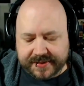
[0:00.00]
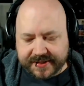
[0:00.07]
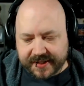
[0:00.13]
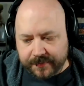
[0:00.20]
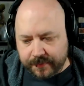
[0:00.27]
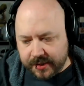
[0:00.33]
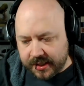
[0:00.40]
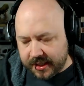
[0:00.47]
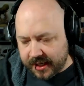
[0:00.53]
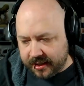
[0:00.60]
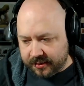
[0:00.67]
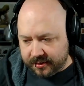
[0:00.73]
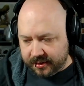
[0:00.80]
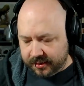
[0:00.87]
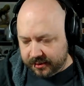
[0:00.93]
to me, I
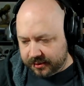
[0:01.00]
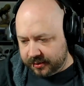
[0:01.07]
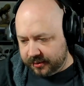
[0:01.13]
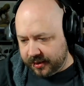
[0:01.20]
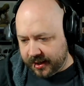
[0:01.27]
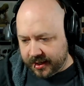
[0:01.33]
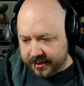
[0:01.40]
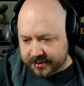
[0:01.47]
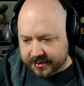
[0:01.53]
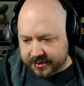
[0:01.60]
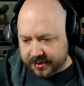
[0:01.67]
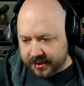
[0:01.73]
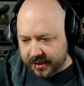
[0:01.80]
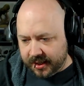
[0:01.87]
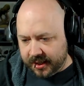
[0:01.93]
think
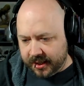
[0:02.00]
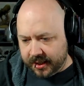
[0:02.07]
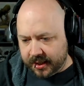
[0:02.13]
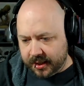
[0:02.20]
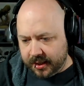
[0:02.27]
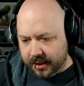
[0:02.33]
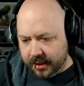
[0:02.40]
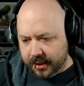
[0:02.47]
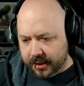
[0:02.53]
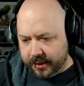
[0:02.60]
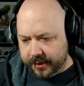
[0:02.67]
that I'll